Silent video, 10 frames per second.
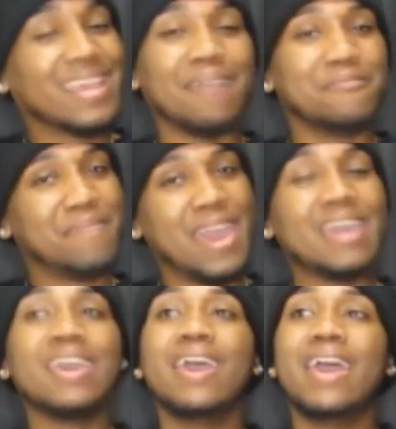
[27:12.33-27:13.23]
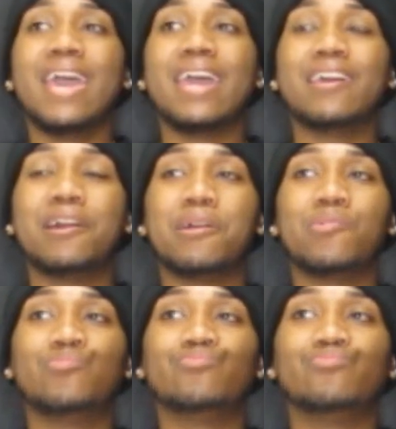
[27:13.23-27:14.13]
I'll be back.
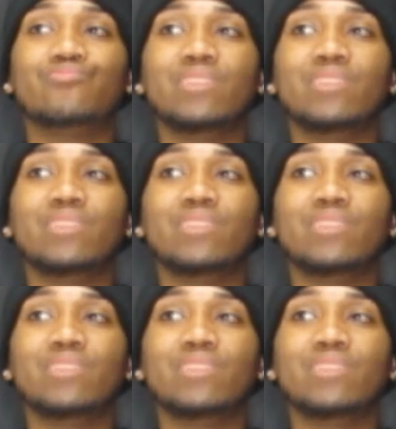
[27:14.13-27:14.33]
And,